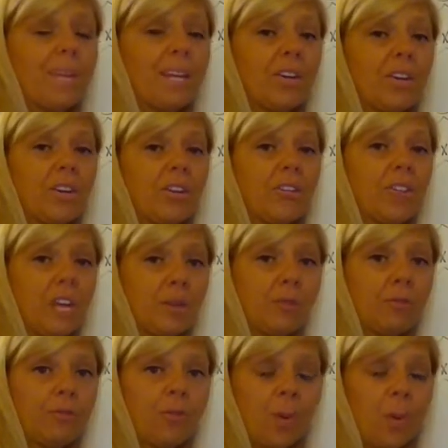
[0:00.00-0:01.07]
bigger
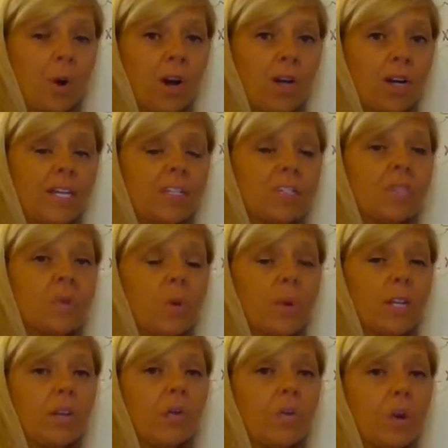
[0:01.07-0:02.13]
than 4 is
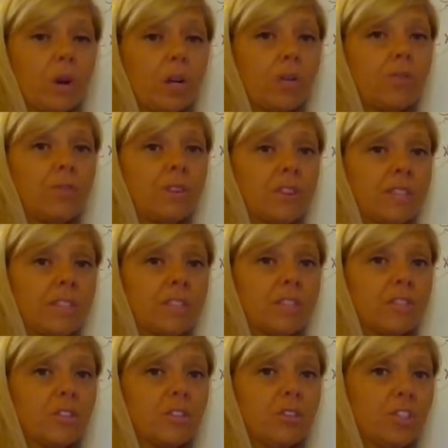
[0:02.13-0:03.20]
going to work for this
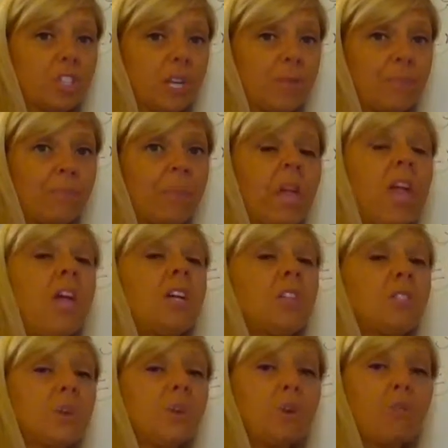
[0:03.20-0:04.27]
solution.
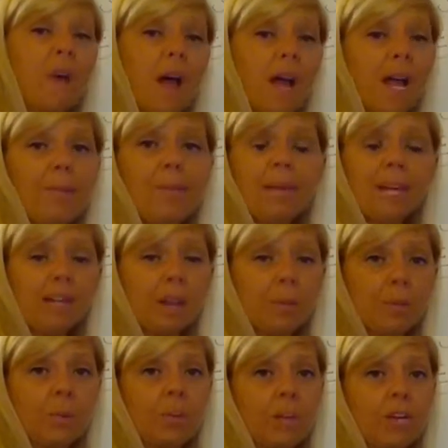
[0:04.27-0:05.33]
So if I pick a
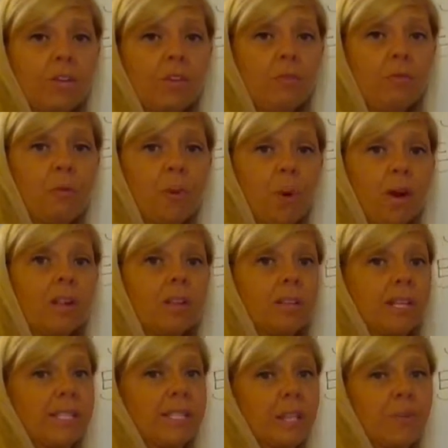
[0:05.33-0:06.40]
number bigger than 4,
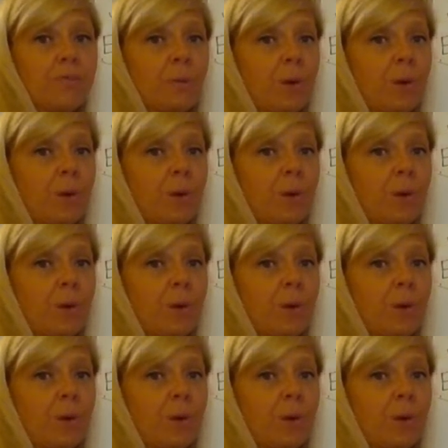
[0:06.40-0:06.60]
let's say